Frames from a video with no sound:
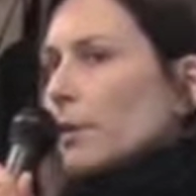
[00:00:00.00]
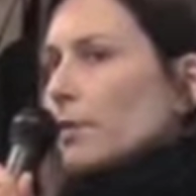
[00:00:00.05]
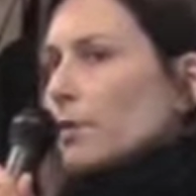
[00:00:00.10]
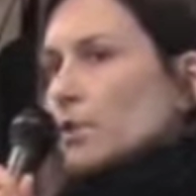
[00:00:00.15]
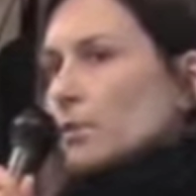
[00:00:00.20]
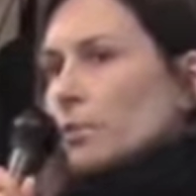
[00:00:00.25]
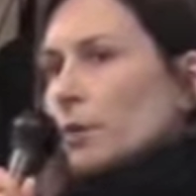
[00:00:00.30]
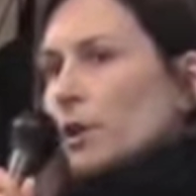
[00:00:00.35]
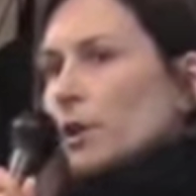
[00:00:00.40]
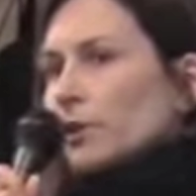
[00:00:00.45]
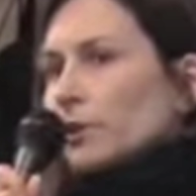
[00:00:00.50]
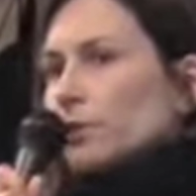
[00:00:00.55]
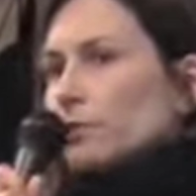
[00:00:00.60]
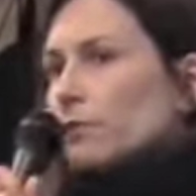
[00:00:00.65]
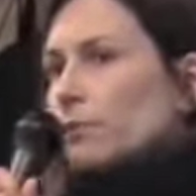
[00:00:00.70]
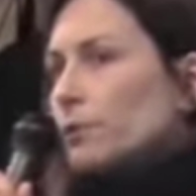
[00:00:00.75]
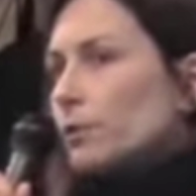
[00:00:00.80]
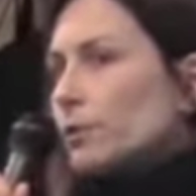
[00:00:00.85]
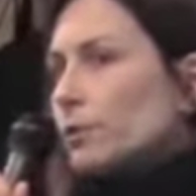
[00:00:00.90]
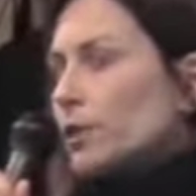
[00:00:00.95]
I mean, she brought her own
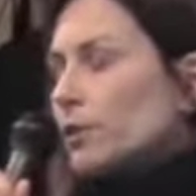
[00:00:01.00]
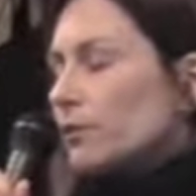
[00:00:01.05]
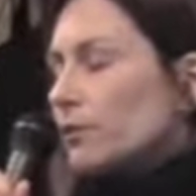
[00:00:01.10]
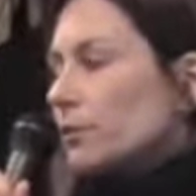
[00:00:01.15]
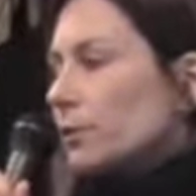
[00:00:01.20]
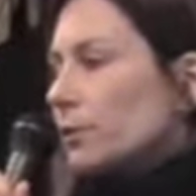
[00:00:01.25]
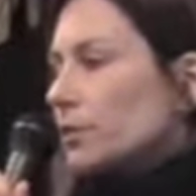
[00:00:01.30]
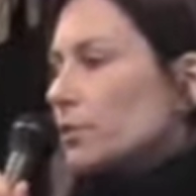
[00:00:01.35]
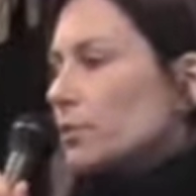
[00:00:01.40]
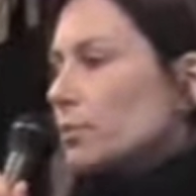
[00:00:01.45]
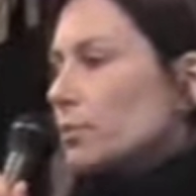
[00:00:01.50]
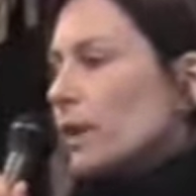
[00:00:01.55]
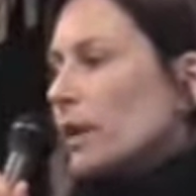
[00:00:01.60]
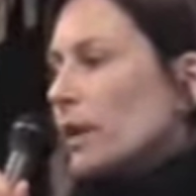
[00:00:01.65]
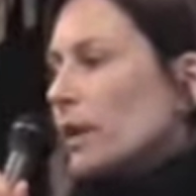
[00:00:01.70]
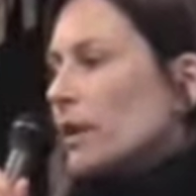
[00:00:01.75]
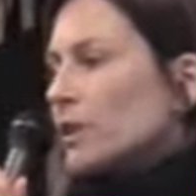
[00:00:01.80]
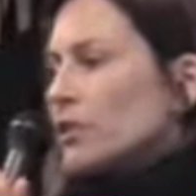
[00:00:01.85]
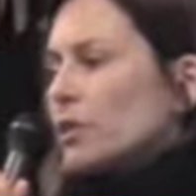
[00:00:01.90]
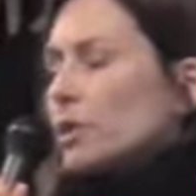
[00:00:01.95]
food everywhere she
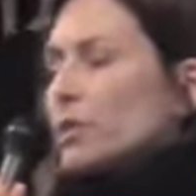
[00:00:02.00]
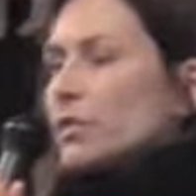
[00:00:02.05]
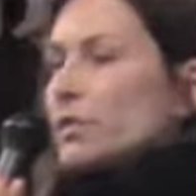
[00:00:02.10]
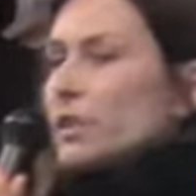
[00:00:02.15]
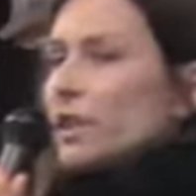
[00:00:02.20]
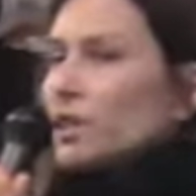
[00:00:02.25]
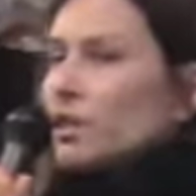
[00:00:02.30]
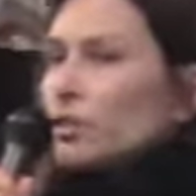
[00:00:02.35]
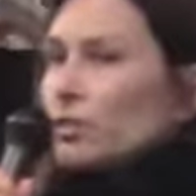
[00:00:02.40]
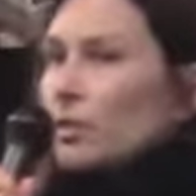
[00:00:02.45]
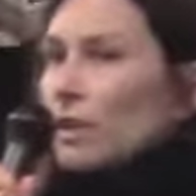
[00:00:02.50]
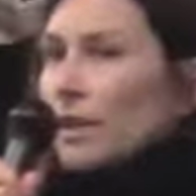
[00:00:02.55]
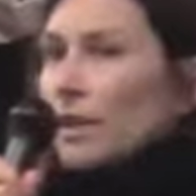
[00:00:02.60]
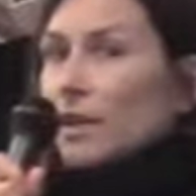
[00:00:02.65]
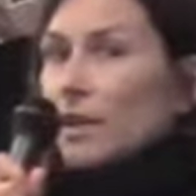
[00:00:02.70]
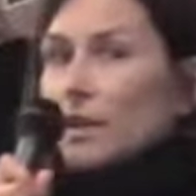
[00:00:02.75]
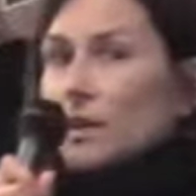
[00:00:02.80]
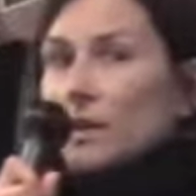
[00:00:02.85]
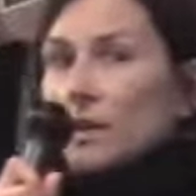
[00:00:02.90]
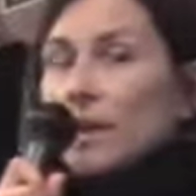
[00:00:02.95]
went. She always had
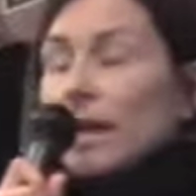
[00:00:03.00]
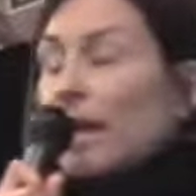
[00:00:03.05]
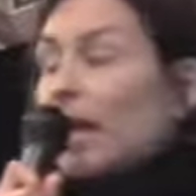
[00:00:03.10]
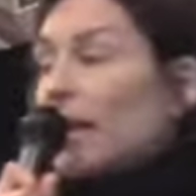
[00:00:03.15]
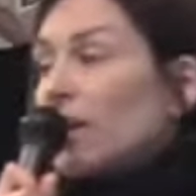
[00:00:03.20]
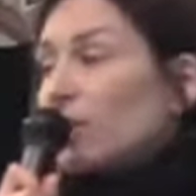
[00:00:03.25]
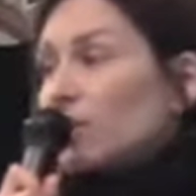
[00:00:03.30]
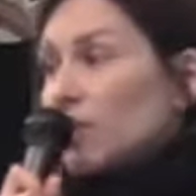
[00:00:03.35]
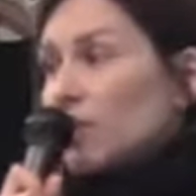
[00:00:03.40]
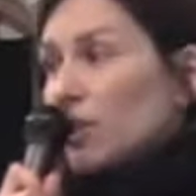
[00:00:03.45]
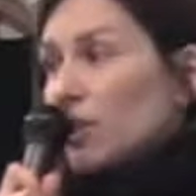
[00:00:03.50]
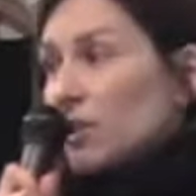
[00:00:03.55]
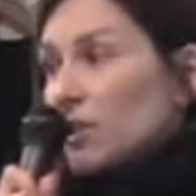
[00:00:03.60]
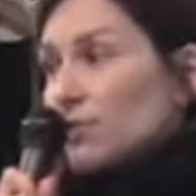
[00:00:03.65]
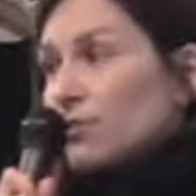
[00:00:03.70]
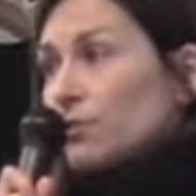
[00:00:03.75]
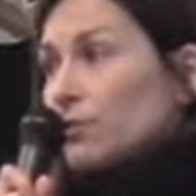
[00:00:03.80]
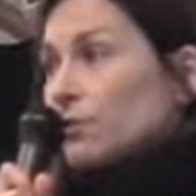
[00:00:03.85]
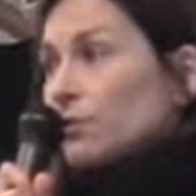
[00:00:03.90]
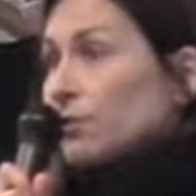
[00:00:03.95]
like canning
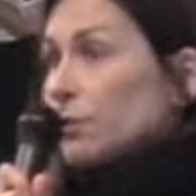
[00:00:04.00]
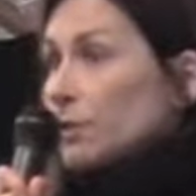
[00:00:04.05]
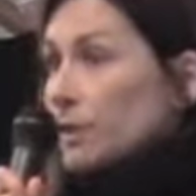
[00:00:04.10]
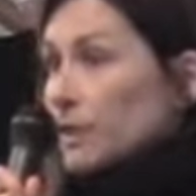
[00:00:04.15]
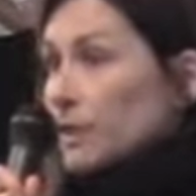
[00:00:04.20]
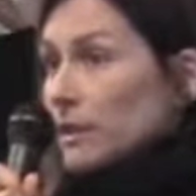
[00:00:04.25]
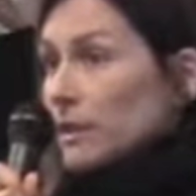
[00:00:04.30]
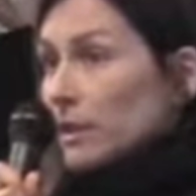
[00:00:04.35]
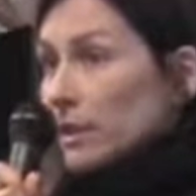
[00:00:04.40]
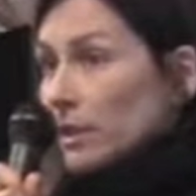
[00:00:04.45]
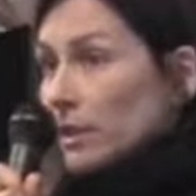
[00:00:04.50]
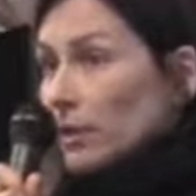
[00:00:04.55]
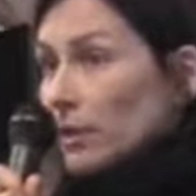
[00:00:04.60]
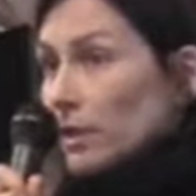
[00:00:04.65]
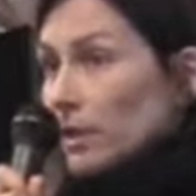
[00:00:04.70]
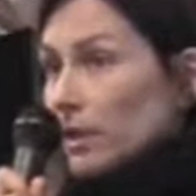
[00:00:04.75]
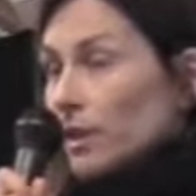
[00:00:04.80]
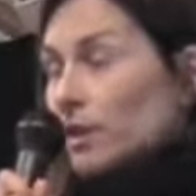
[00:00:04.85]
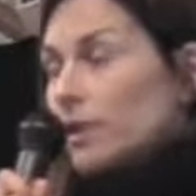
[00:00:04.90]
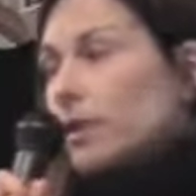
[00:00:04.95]
jars full of green
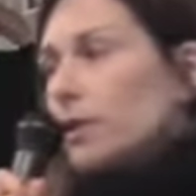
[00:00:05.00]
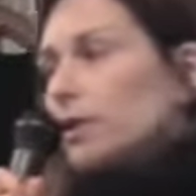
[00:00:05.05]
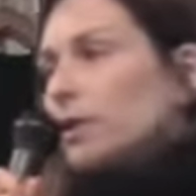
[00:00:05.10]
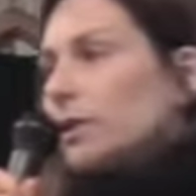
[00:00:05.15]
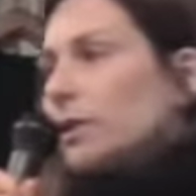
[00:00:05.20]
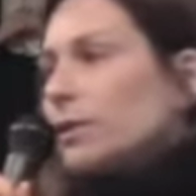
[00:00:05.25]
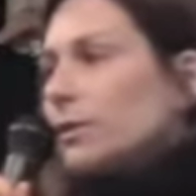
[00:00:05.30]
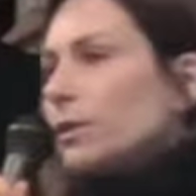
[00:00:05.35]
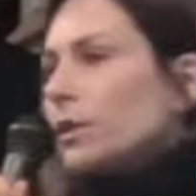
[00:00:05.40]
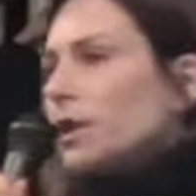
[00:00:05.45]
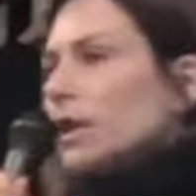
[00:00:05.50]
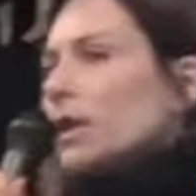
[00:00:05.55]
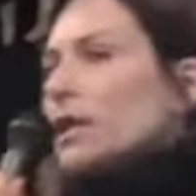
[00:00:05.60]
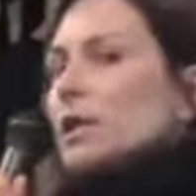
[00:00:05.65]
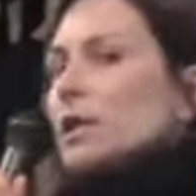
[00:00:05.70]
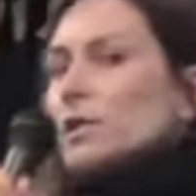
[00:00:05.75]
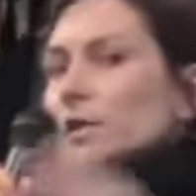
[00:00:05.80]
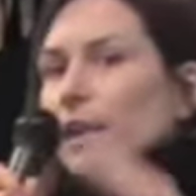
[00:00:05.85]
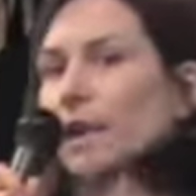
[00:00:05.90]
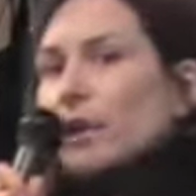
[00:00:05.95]
liquid and, you know,
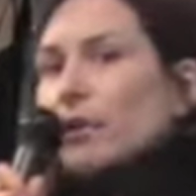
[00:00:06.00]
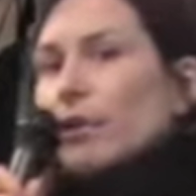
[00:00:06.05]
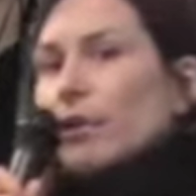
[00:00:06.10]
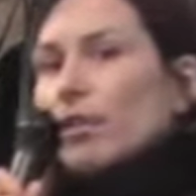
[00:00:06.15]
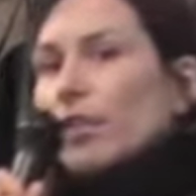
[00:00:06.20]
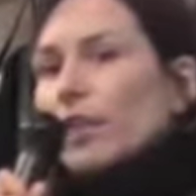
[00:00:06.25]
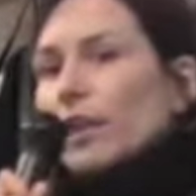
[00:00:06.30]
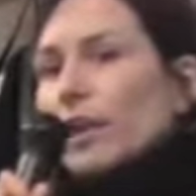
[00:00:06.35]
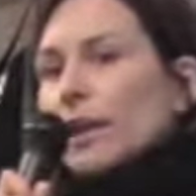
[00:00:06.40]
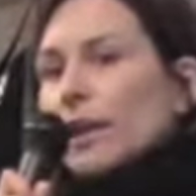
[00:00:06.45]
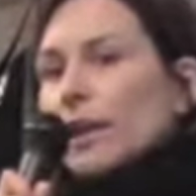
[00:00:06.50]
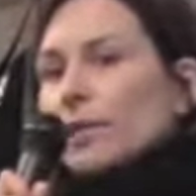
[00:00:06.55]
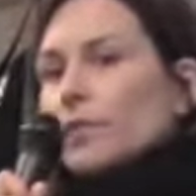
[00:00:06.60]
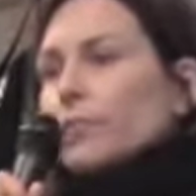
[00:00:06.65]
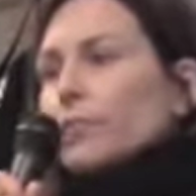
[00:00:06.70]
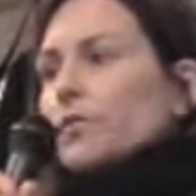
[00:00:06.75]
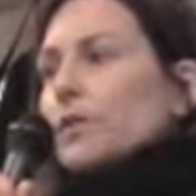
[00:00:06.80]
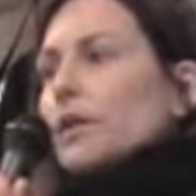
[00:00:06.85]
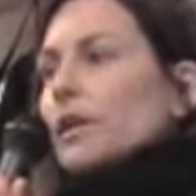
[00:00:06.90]
that whole thing.